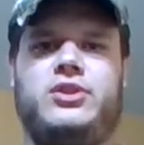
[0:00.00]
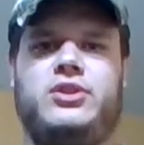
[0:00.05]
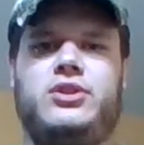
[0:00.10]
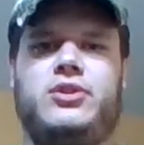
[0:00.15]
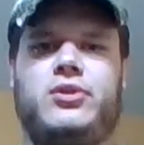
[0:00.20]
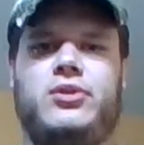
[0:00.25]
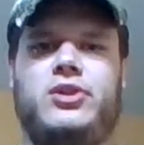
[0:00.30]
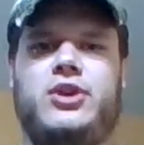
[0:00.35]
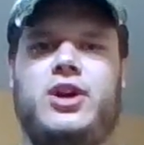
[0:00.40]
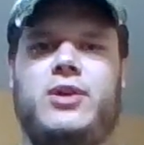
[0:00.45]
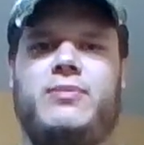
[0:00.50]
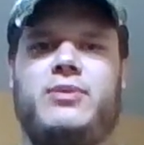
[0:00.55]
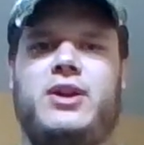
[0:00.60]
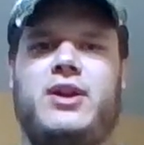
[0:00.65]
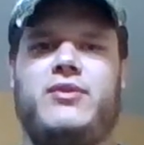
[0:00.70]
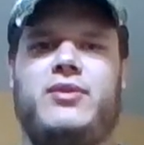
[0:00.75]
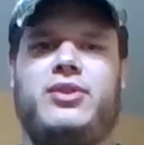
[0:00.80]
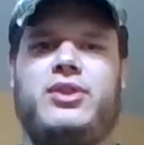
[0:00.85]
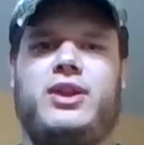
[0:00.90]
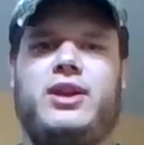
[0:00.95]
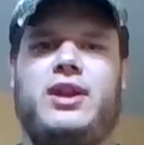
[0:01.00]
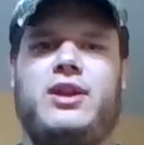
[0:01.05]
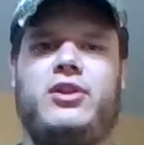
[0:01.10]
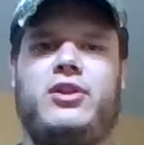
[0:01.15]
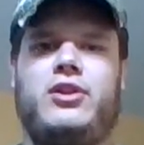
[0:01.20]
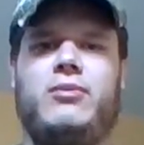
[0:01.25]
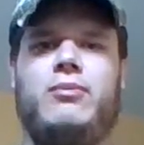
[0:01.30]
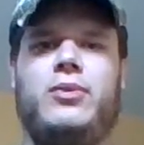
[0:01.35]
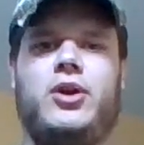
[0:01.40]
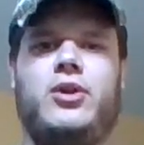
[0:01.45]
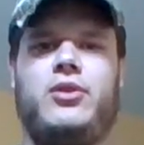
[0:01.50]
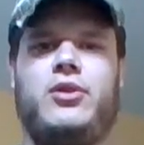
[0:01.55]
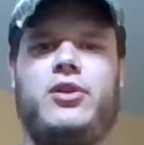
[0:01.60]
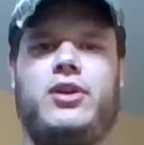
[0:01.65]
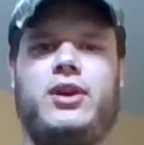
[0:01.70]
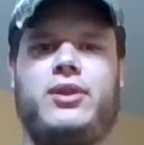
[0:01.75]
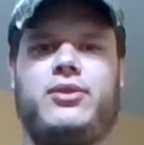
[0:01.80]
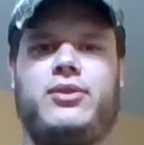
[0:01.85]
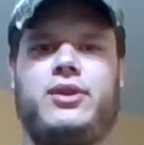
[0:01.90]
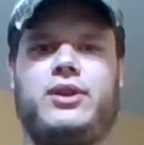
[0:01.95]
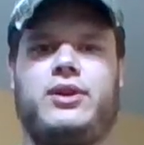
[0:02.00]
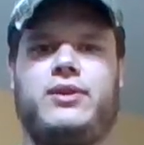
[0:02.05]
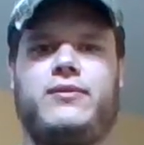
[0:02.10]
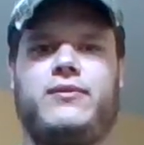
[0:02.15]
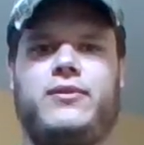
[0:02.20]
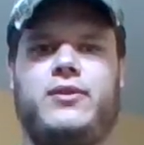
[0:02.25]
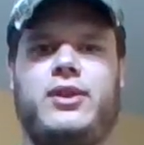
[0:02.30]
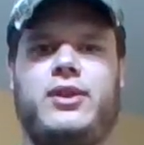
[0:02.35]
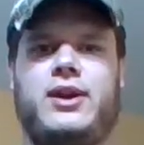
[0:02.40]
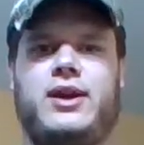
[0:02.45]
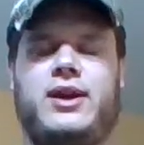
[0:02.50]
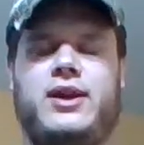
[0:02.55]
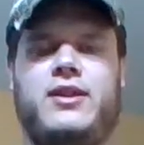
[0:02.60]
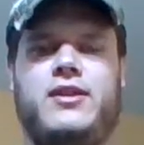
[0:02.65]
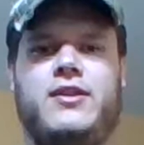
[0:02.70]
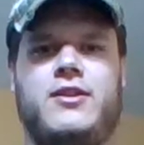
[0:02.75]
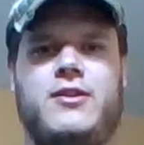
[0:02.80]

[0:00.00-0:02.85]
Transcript: or dumping everything out of your boat or anything for that.